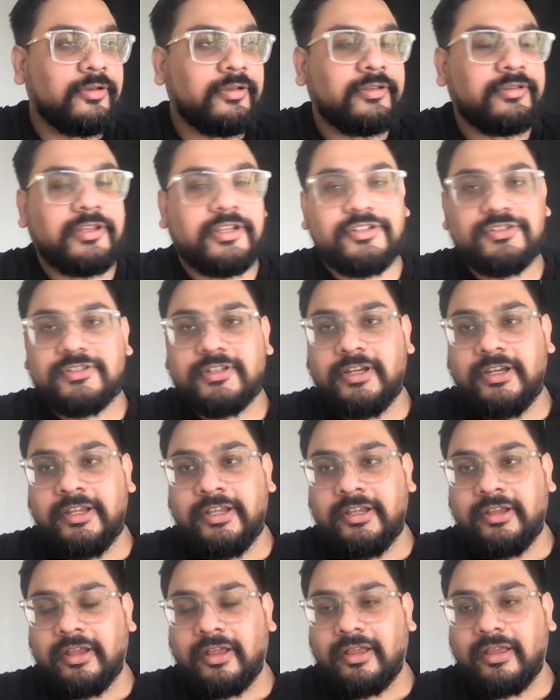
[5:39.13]

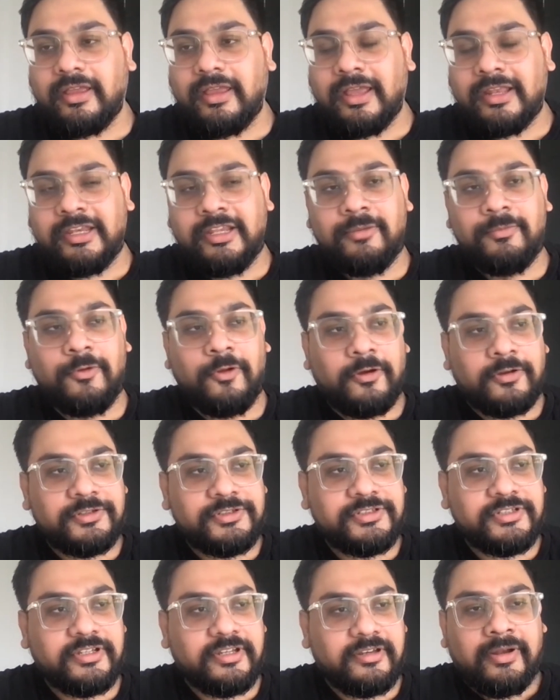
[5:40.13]
essentially, any
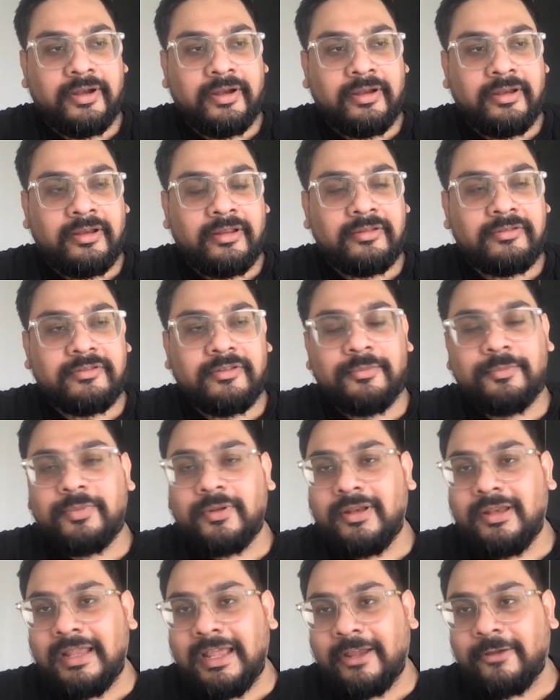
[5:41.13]
blockchain, in a
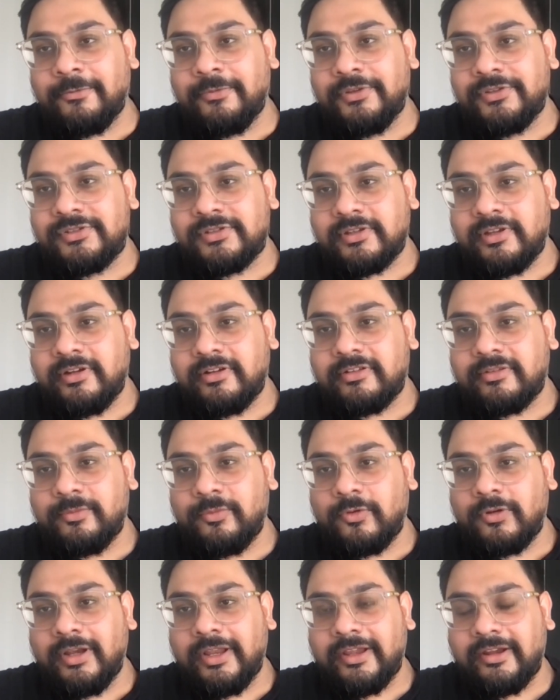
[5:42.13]
simple language, it's
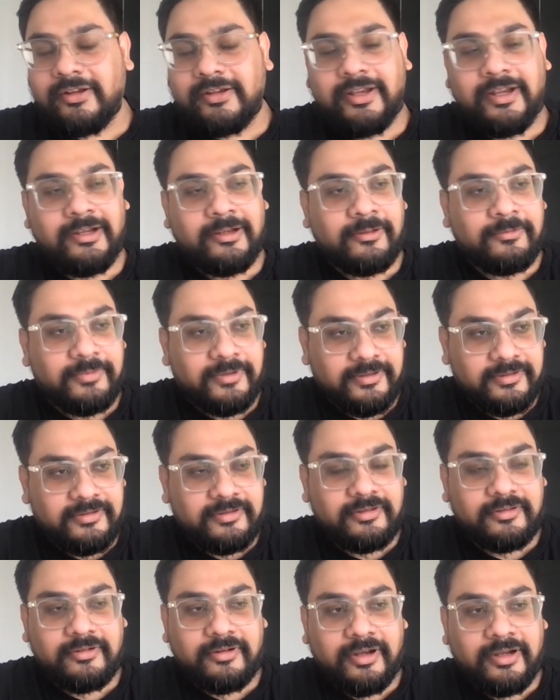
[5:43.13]
more like a
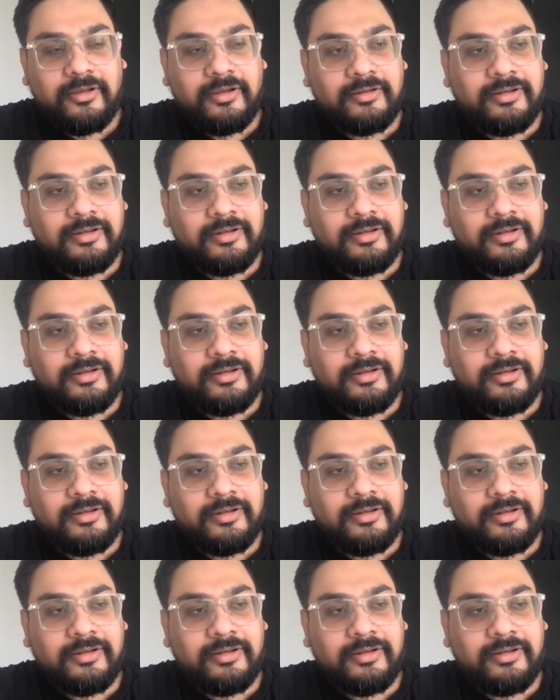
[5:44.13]
database, right?